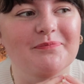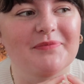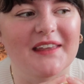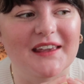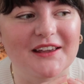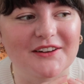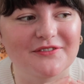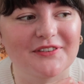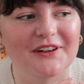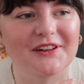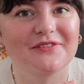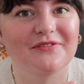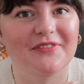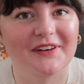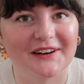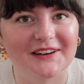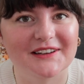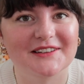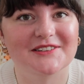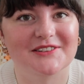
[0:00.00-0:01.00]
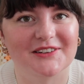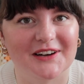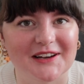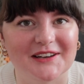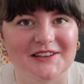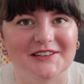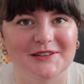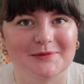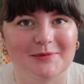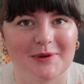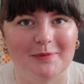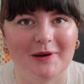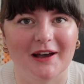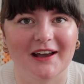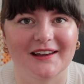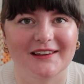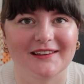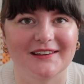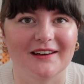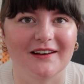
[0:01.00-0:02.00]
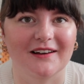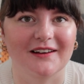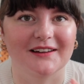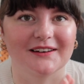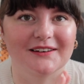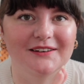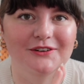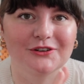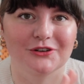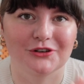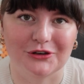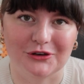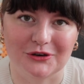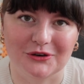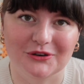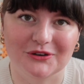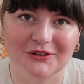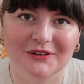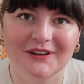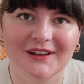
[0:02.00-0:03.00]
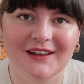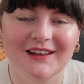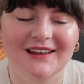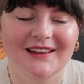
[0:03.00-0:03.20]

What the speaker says: It felt very strange to be buying yarn new.